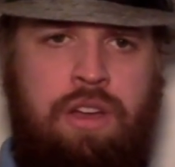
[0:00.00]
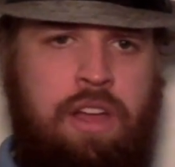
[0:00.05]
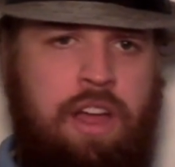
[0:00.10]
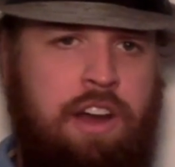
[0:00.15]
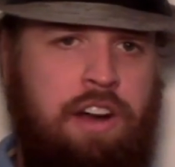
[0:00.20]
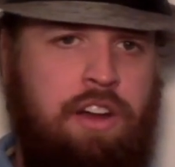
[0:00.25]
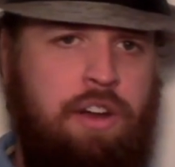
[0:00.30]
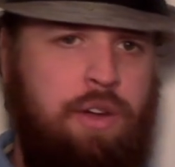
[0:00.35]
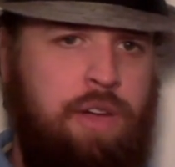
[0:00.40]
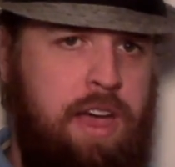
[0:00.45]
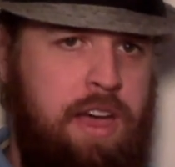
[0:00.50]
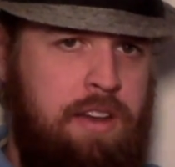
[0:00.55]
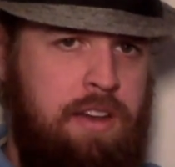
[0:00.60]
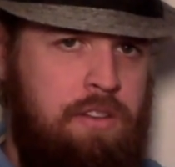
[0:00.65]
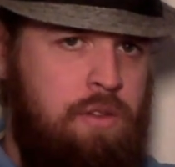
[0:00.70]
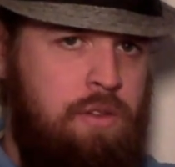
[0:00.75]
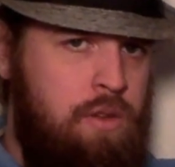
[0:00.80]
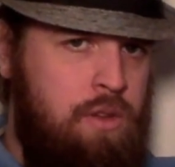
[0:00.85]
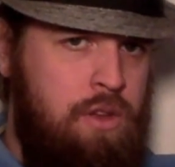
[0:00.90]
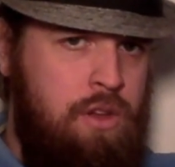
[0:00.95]
I don't know yet.
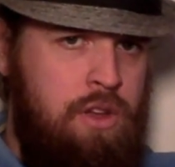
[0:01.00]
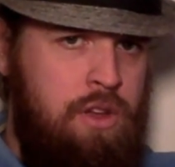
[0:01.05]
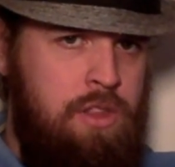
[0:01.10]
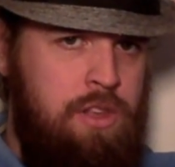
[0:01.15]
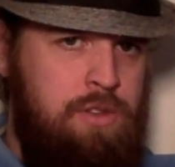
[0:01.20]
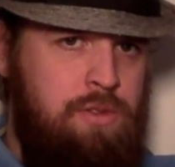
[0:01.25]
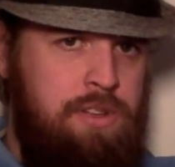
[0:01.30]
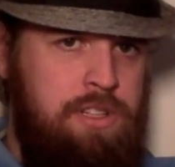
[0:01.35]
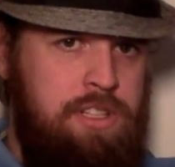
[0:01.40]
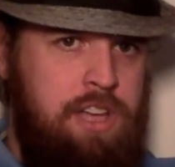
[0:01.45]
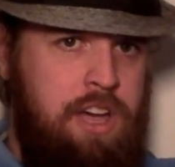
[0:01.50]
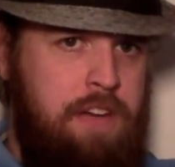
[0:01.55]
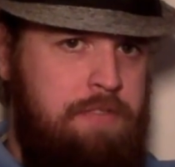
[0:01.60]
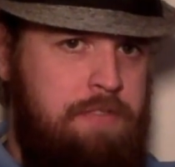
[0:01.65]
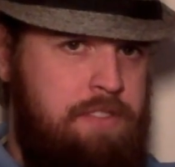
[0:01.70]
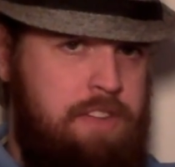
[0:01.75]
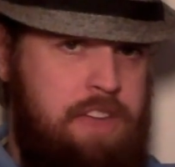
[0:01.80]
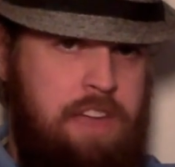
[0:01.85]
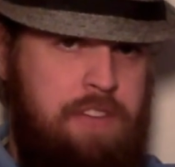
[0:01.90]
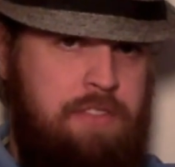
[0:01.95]
This one's got
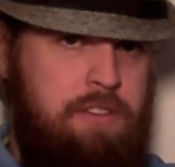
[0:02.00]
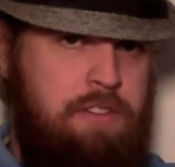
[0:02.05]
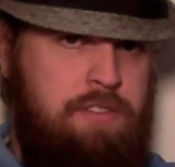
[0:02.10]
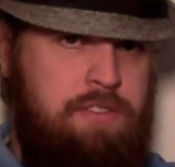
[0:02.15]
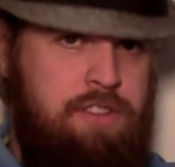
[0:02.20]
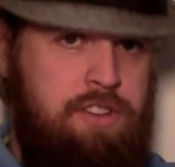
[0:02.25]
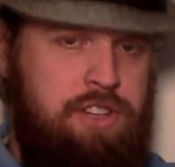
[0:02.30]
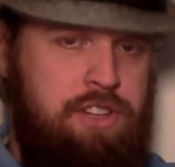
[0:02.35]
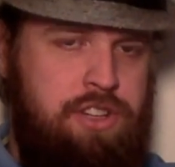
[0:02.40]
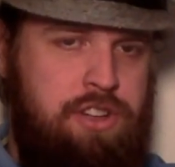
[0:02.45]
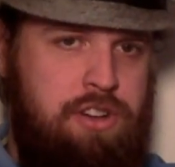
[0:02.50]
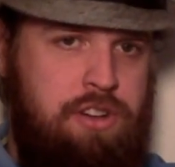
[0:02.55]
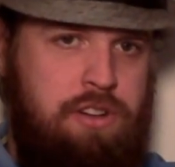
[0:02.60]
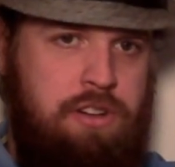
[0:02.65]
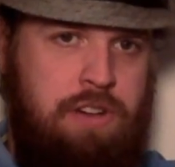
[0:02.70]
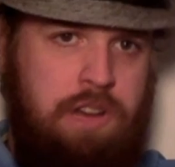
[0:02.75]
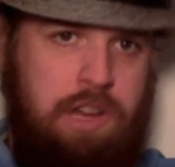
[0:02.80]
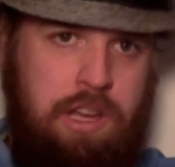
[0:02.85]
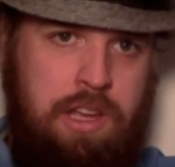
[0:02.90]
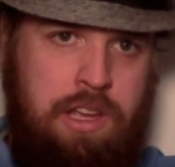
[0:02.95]
flavor for
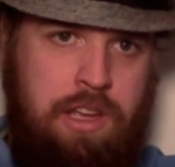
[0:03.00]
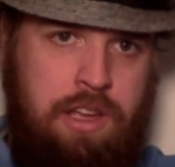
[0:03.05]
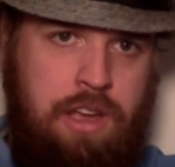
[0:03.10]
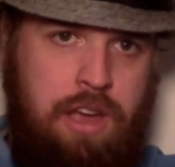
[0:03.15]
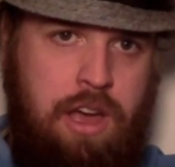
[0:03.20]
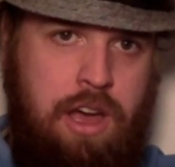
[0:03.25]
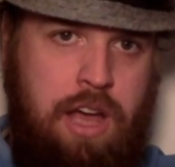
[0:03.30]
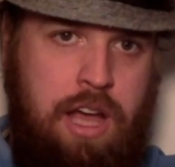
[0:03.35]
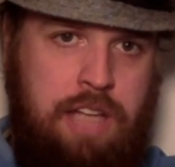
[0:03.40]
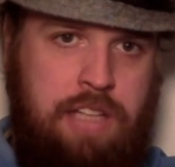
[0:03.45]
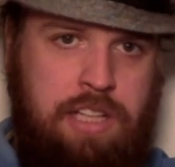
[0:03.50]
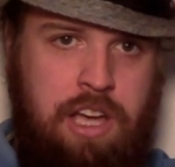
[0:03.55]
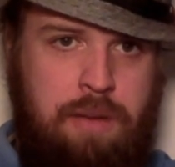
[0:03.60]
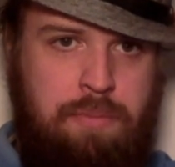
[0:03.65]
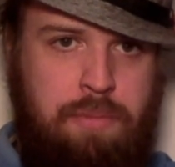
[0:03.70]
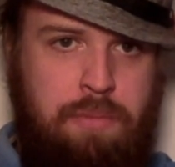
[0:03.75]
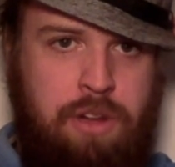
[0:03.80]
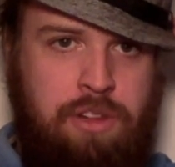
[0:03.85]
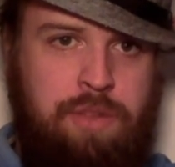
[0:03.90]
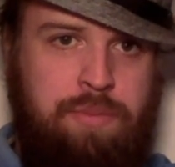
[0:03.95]
sure. It's got
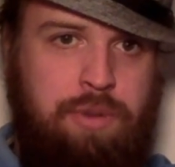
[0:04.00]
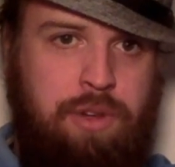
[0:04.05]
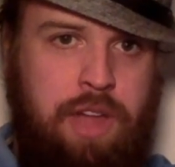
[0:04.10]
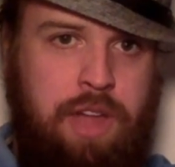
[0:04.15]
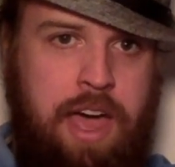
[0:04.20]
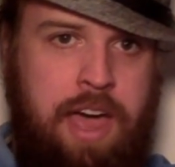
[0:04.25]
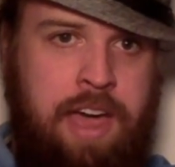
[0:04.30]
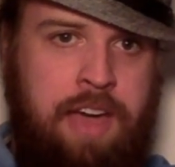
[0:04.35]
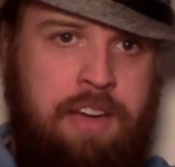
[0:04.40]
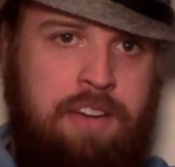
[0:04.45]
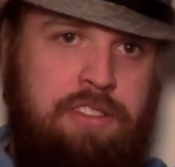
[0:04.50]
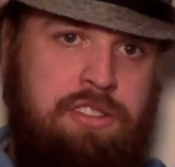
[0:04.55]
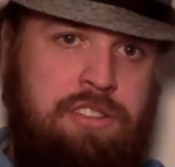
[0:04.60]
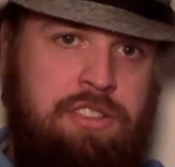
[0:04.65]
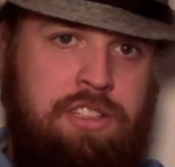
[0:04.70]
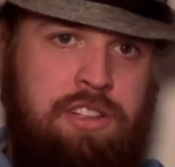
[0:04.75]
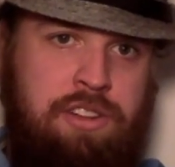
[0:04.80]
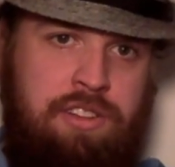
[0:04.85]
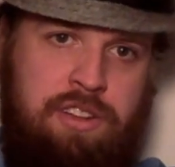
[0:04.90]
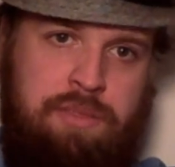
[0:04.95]
multiple
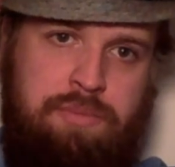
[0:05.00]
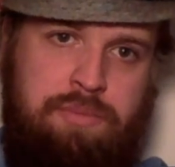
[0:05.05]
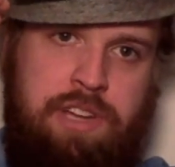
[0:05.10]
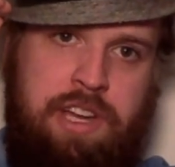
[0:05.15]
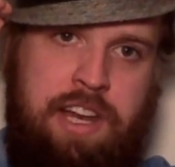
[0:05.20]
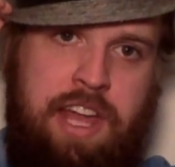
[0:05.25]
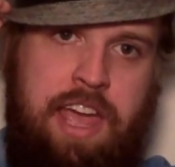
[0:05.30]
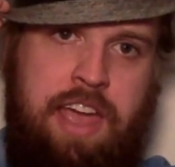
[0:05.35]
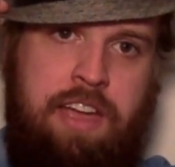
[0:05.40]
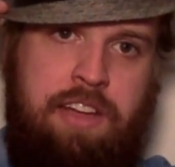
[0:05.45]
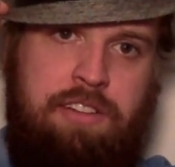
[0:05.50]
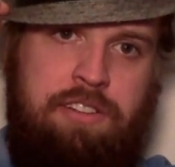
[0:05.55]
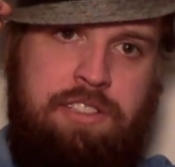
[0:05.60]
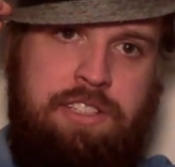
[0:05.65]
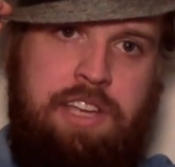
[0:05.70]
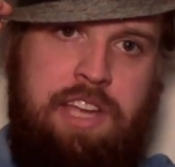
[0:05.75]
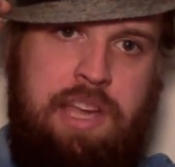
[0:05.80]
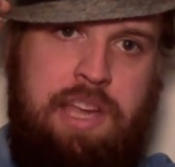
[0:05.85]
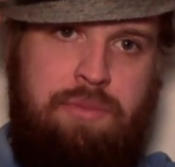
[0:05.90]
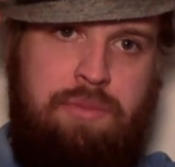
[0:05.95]
angles. You can play an angles
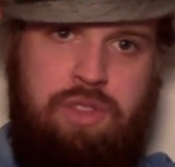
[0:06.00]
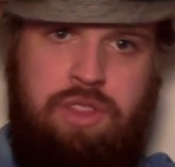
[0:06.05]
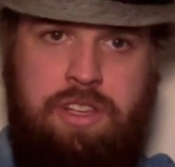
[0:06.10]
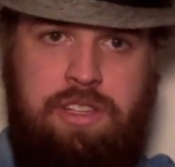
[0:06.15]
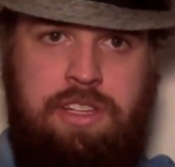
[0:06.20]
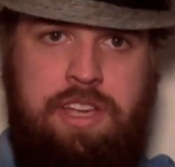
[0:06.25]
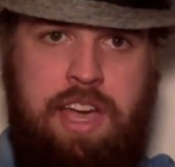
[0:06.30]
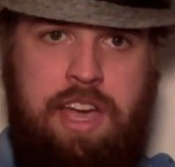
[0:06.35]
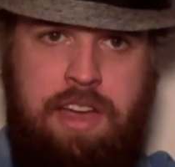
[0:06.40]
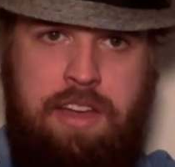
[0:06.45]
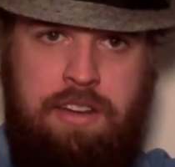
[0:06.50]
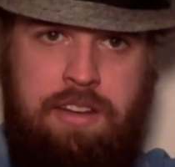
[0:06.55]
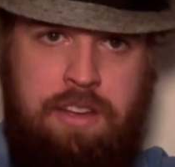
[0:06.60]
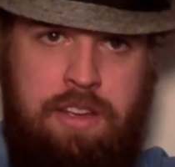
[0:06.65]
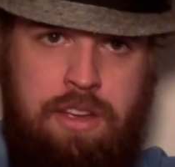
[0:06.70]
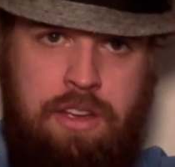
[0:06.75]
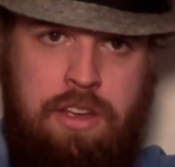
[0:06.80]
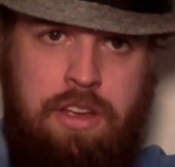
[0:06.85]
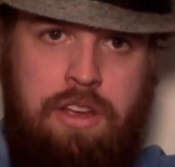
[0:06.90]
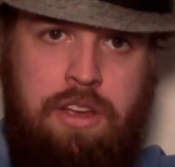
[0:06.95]
game with this hat,
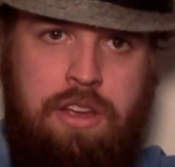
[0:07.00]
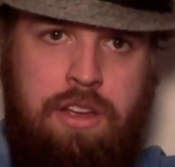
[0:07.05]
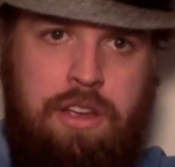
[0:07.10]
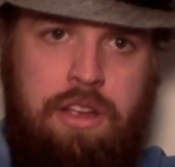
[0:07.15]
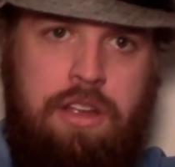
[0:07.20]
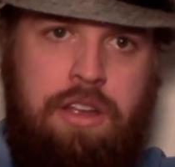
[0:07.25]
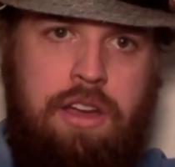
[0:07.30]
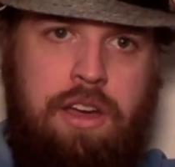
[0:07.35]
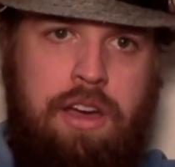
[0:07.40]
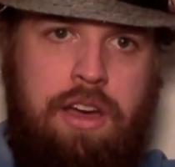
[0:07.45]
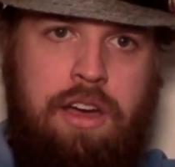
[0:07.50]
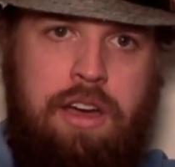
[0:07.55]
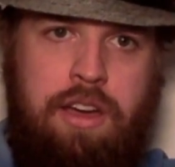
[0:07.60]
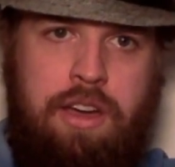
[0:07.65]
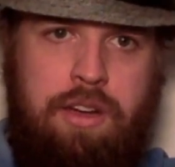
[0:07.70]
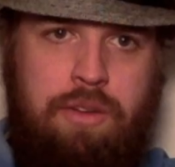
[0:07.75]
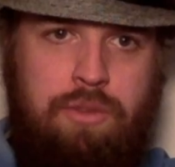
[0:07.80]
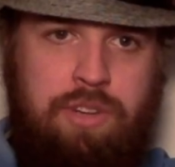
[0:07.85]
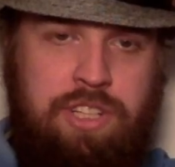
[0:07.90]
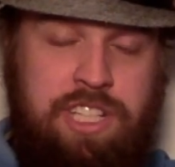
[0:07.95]

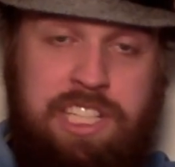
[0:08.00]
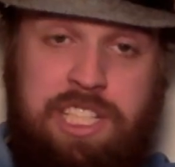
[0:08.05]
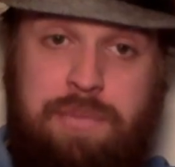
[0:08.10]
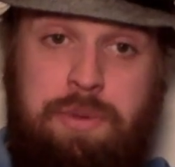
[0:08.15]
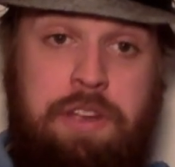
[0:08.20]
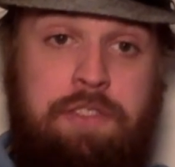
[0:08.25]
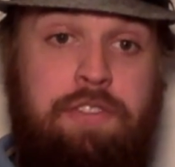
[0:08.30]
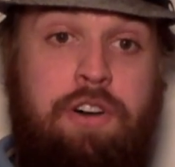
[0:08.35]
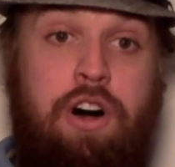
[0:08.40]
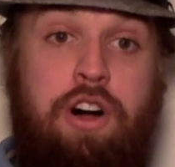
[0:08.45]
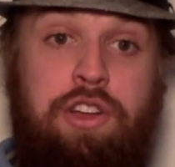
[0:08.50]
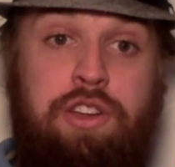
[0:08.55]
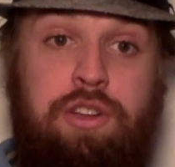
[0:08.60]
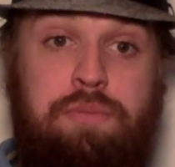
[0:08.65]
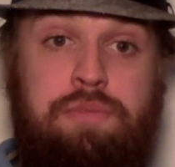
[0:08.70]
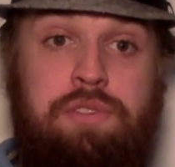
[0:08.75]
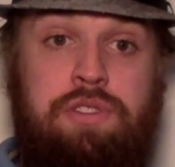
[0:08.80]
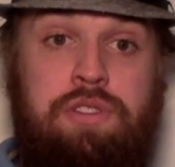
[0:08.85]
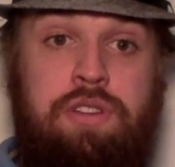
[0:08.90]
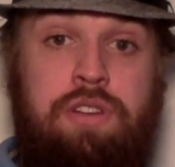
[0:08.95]
which can speak
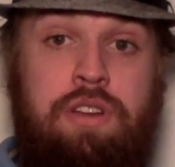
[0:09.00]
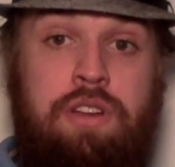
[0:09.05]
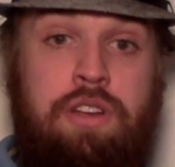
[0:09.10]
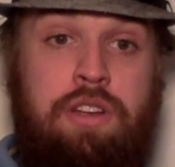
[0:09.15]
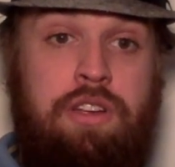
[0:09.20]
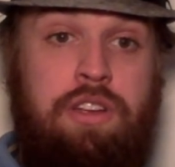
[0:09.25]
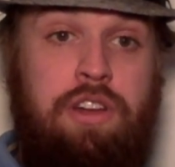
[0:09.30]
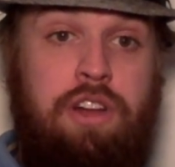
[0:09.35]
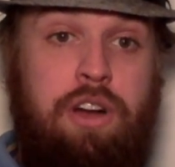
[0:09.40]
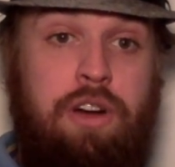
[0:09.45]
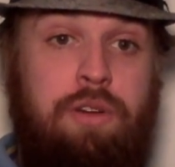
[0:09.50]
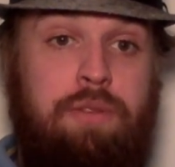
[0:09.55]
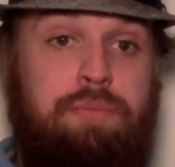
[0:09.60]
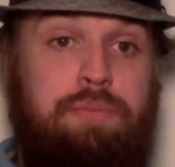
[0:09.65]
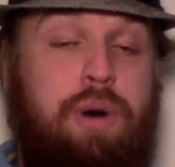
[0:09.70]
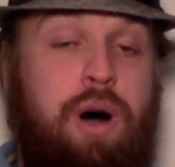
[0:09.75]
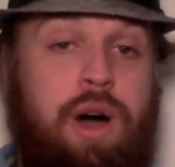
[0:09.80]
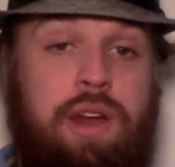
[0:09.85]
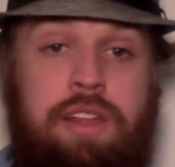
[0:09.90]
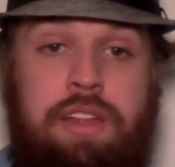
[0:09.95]
volumes.
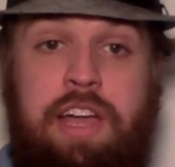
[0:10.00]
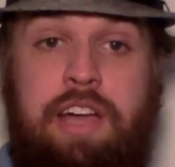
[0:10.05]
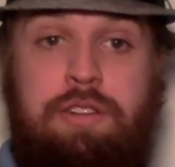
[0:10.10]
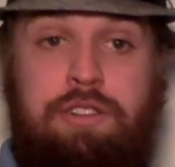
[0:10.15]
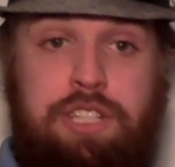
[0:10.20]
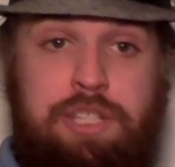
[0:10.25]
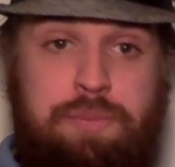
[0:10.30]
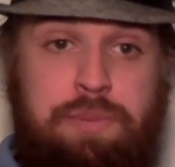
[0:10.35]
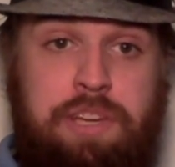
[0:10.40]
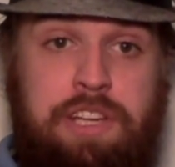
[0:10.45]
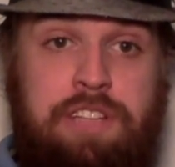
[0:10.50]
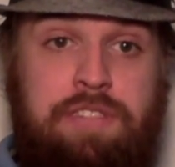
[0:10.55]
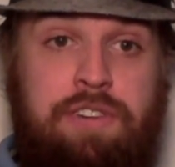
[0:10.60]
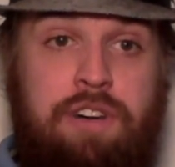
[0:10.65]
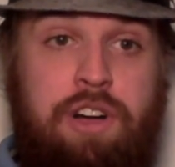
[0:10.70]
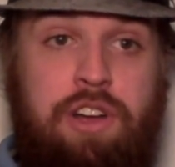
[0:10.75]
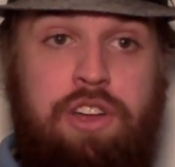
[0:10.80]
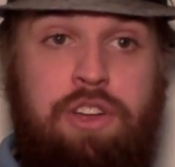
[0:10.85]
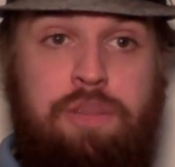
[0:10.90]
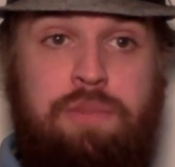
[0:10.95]
Body language speaks
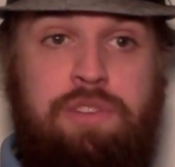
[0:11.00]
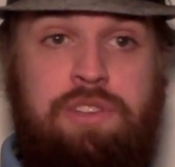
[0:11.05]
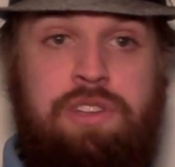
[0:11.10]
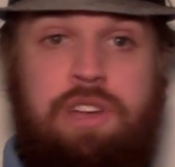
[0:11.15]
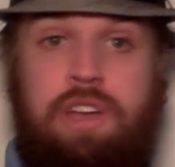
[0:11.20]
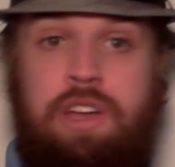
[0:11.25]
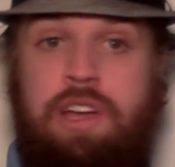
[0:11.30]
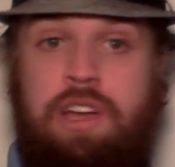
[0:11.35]
volumes.